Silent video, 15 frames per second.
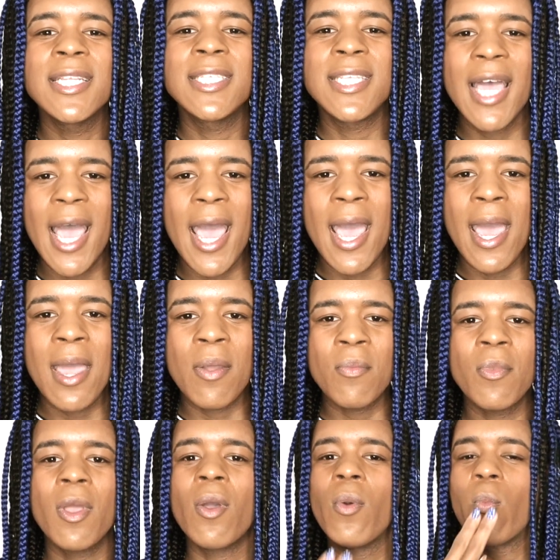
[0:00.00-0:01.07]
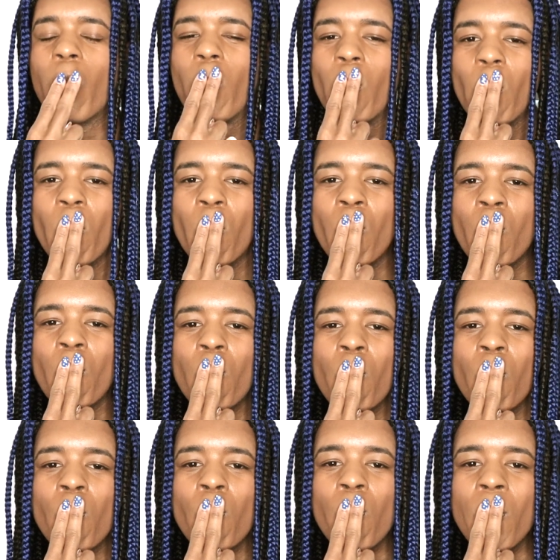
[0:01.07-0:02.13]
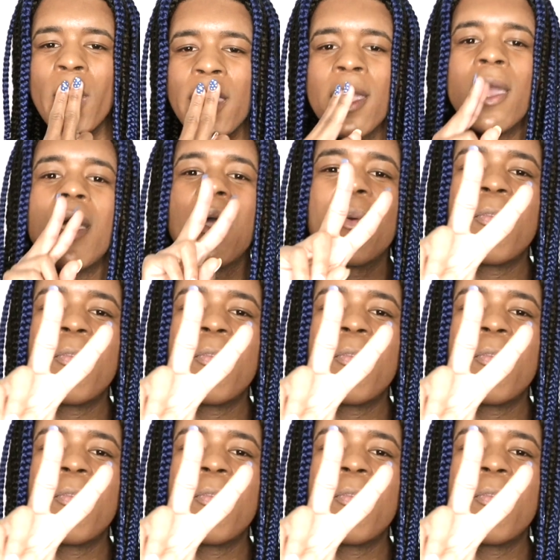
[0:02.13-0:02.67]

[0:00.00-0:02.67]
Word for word: time. Mm,